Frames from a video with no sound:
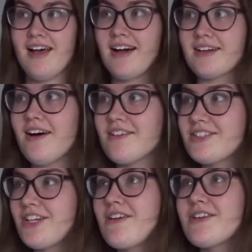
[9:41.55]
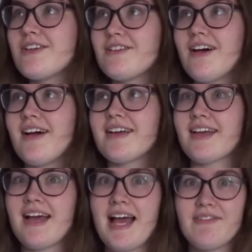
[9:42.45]
I can't show you like
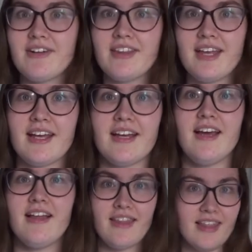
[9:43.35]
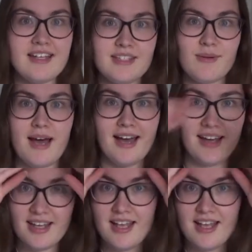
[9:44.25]
everything this way